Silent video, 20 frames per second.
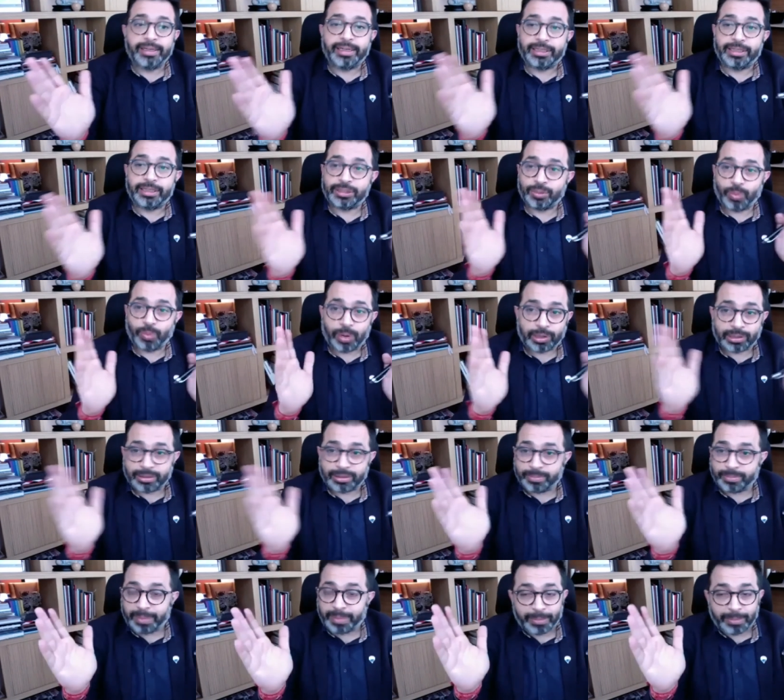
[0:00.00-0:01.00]
it's what
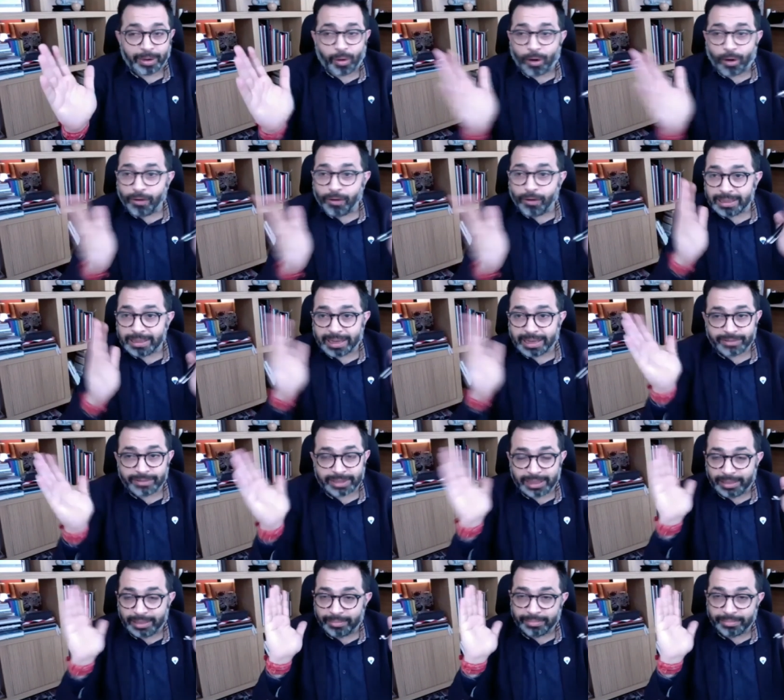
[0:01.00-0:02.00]
people always i've
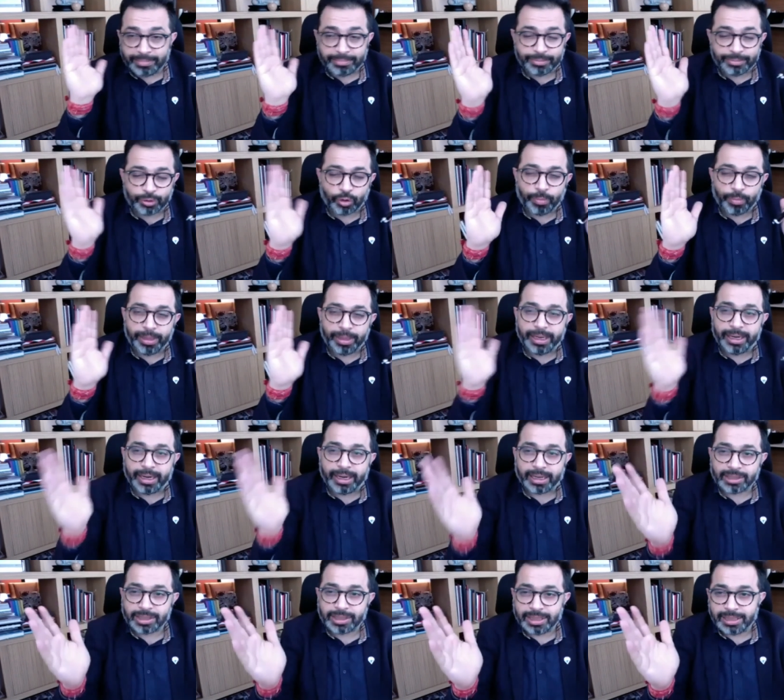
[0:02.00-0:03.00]
seen so many
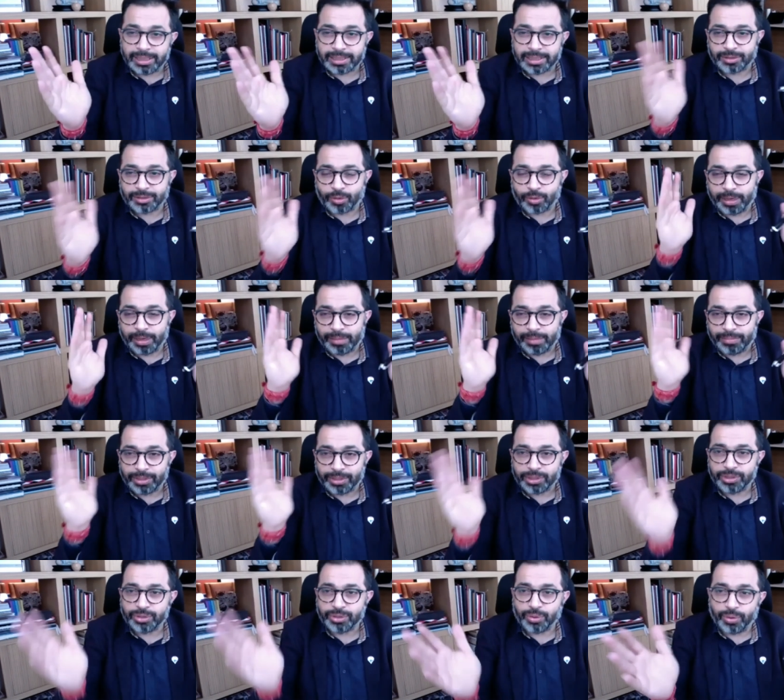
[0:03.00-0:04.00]
industrialists so many
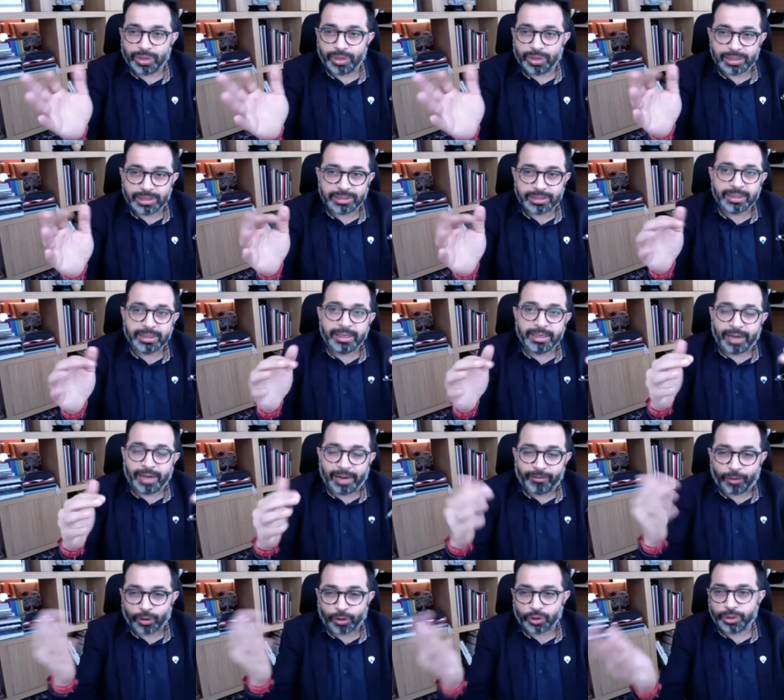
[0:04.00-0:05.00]
business owners i'm
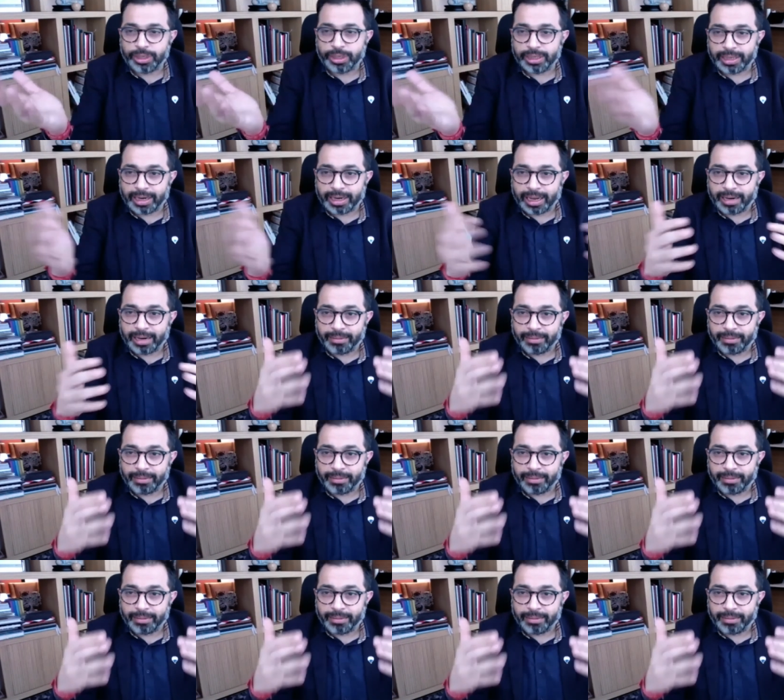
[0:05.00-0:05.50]
fortunate that i